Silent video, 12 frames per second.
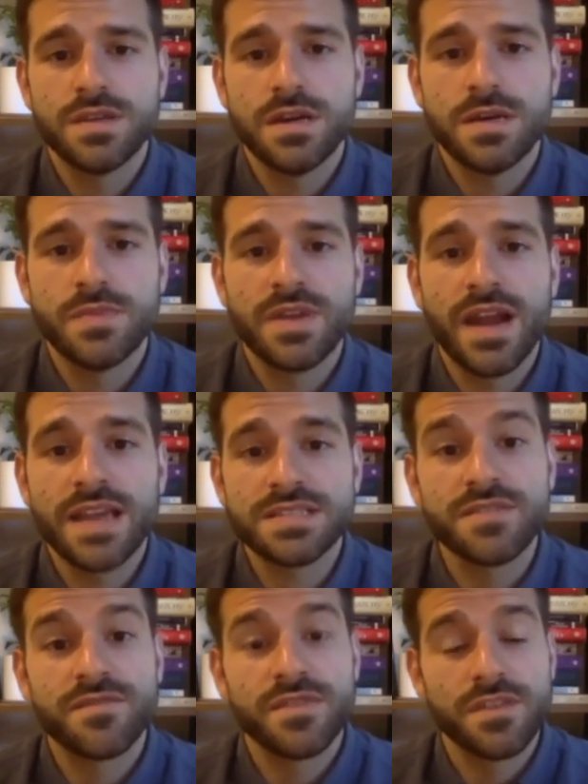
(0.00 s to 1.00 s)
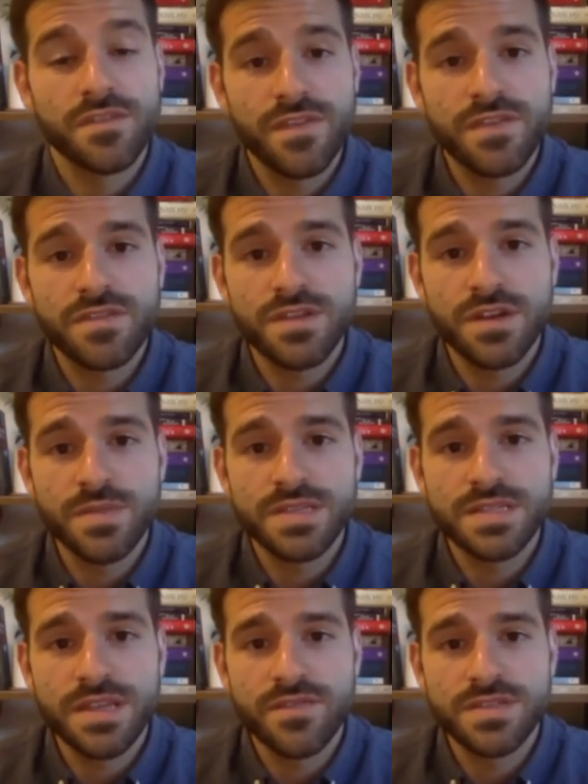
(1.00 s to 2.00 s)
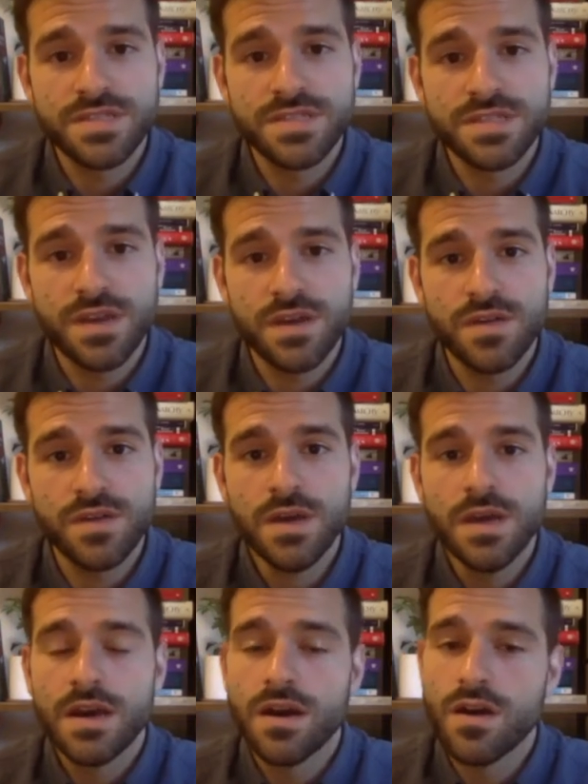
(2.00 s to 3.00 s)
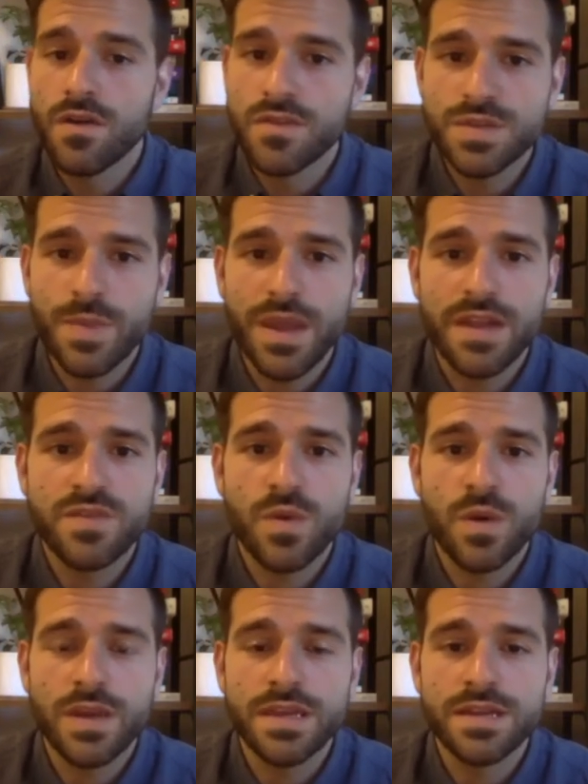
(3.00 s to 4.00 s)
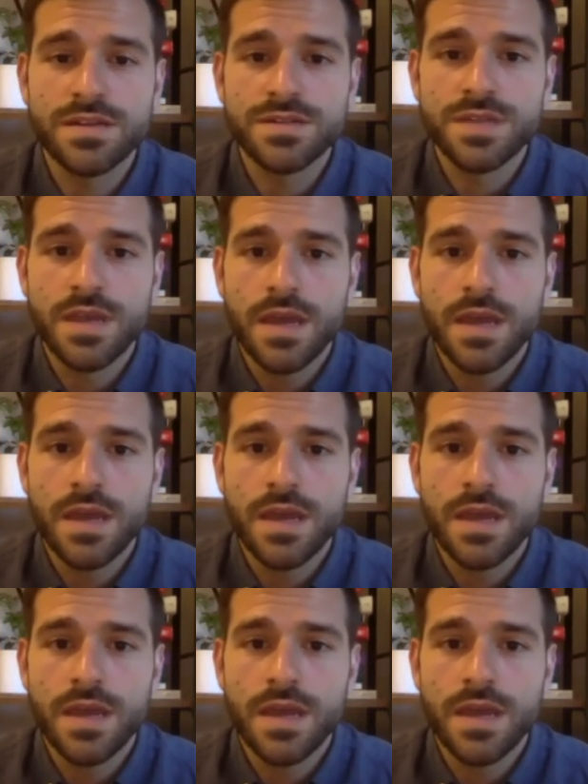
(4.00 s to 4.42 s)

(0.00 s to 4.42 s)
Um, they're asking for their fifth term in San Francisco uh, over a span of 20 years.